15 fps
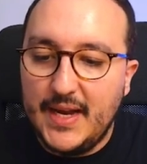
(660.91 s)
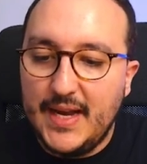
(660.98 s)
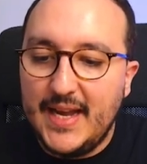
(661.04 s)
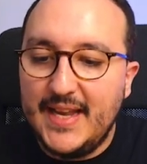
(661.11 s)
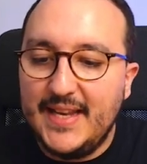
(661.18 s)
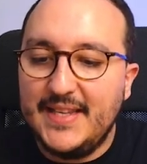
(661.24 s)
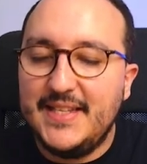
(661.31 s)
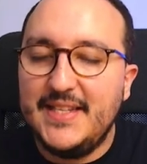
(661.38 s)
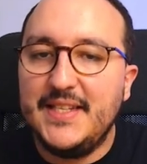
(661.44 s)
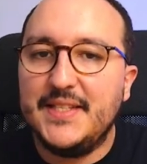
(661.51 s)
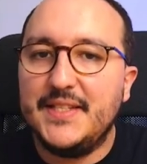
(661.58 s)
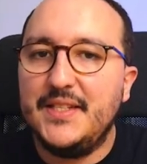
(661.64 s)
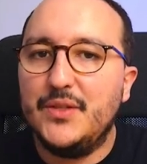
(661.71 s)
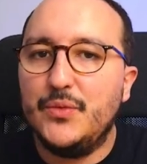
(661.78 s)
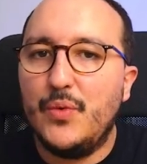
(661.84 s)
and
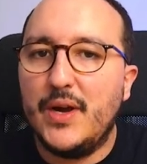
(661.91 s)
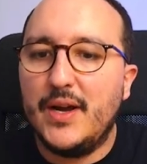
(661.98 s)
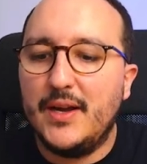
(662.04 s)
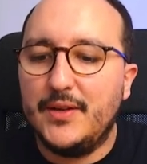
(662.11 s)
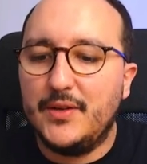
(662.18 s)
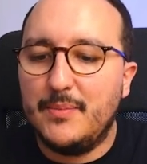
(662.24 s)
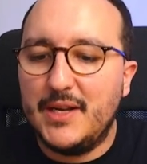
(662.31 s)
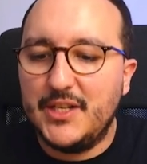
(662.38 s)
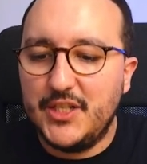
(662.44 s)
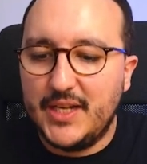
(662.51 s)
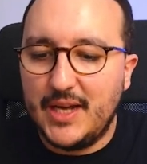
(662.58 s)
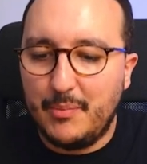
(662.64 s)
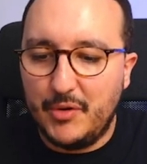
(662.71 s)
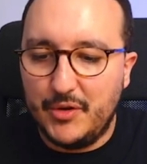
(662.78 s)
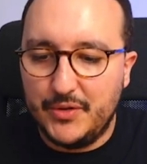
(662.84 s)
this is where the magic
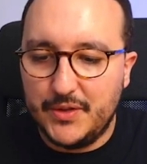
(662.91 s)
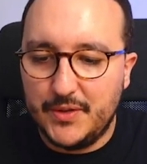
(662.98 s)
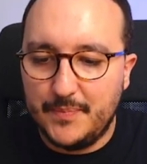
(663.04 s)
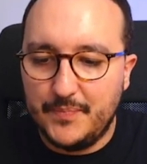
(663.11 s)
happens.